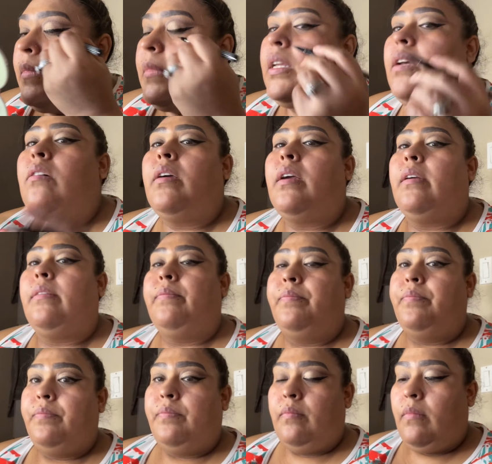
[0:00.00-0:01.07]
Okay,
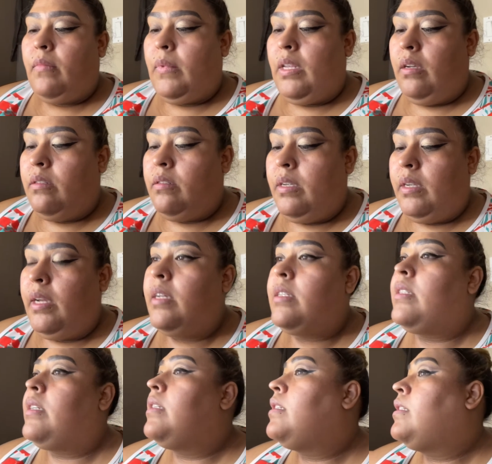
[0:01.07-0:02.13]
so you guys
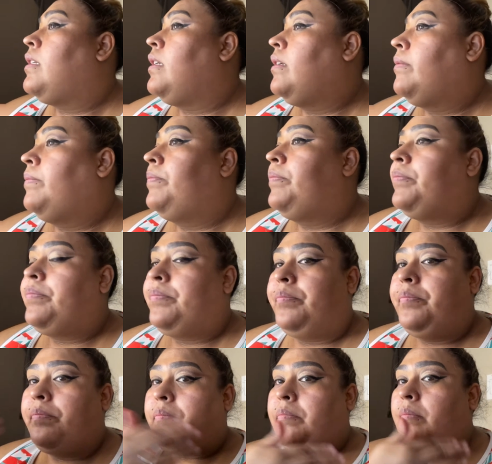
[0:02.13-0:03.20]
can see
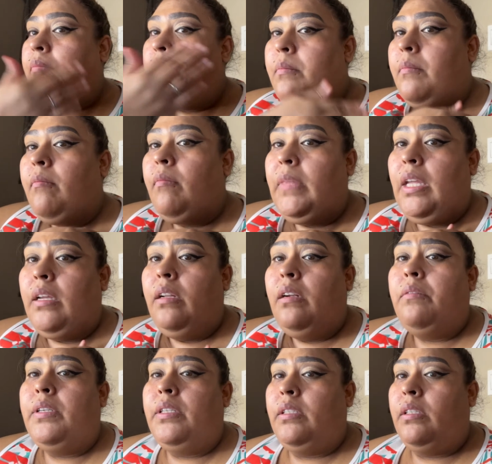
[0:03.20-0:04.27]
it
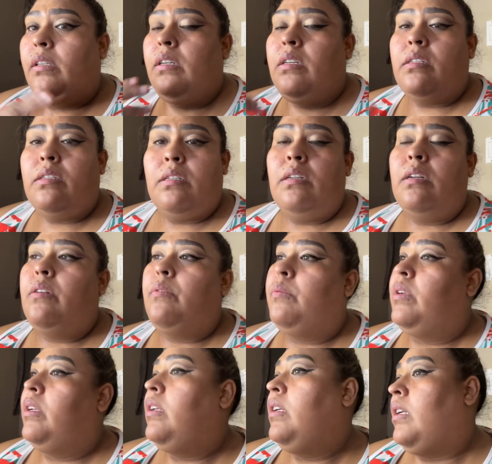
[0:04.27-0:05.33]
already looks
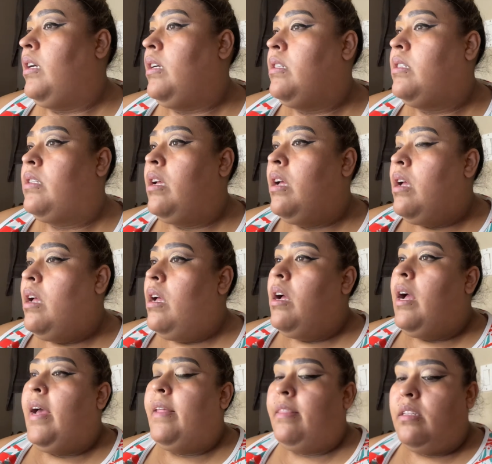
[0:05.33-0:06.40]
really nice.
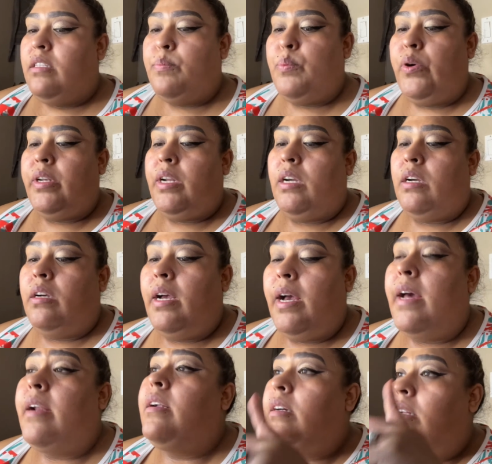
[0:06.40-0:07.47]
At this point I could
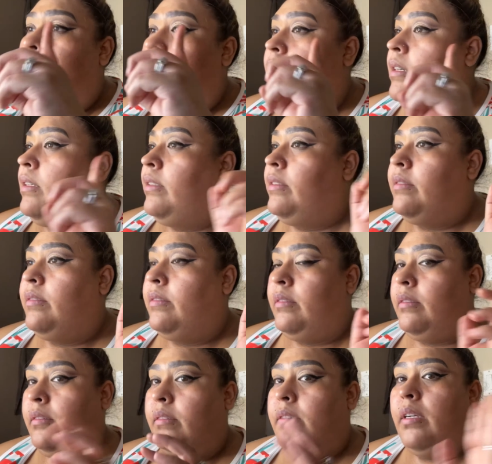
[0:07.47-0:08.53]
add a glitter
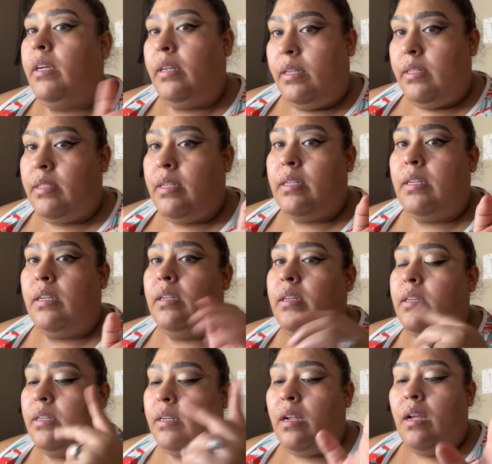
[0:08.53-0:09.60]
and it's gonna look
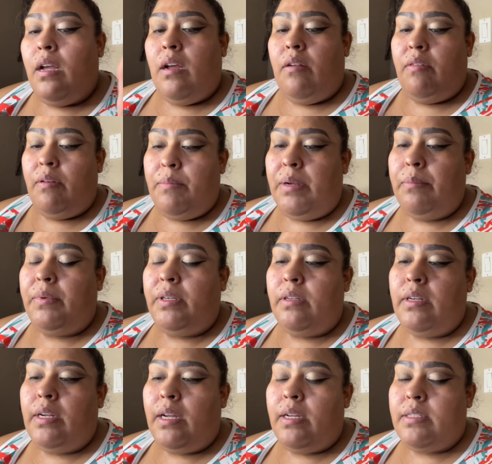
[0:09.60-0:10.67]
good. Remember, you
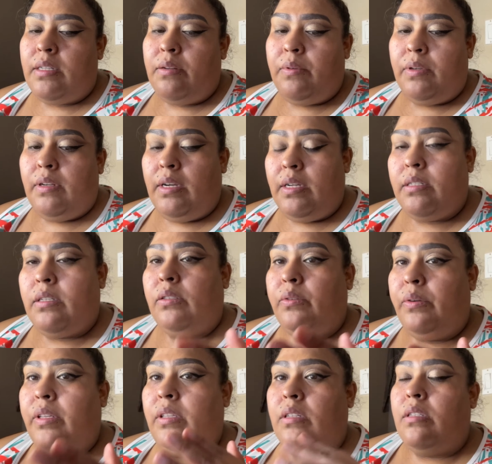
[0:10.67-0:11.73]
guys, and when you guys are
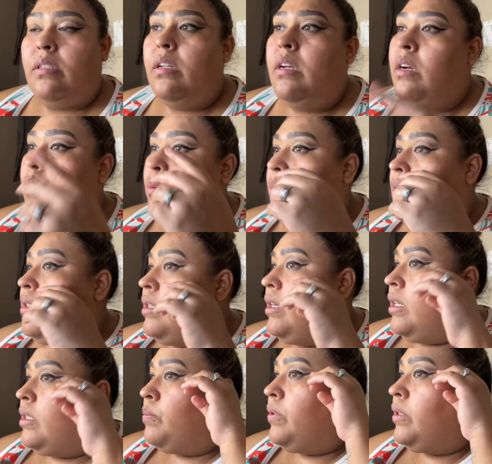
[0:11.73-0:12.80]
doing this look, once you
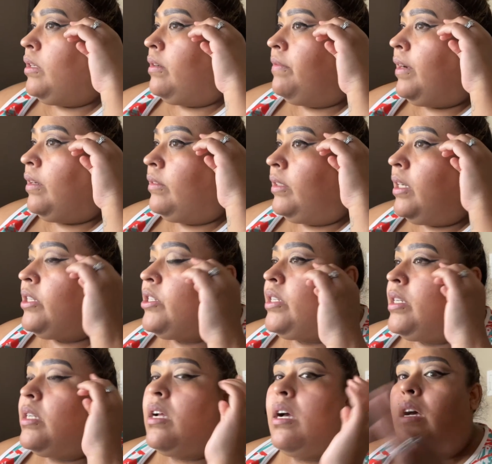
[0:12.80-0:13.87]
guys put your
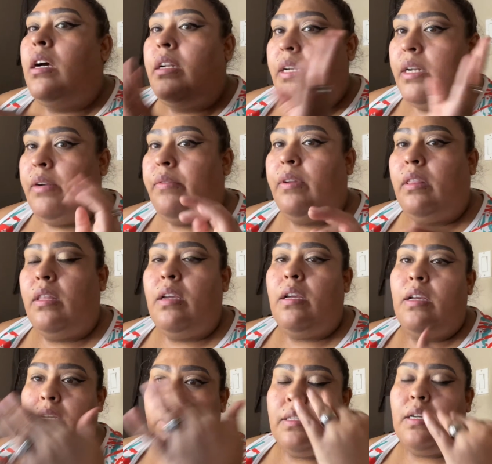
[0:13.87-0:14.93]
foundation on and everything,
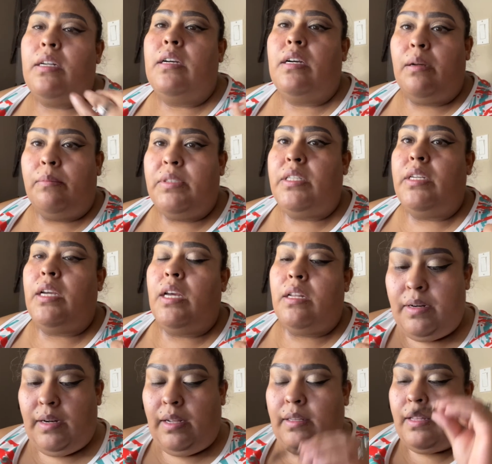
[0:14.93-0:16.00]
it's gonna come together
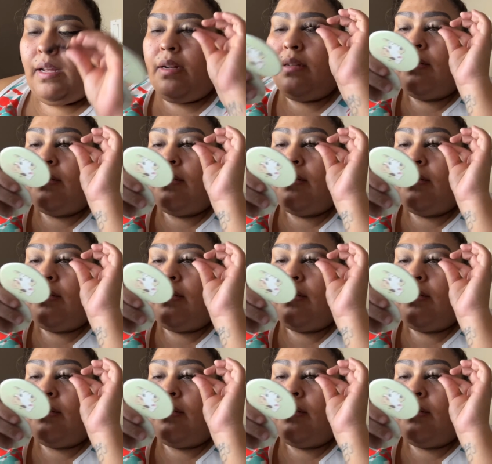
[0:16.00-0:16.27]
like that as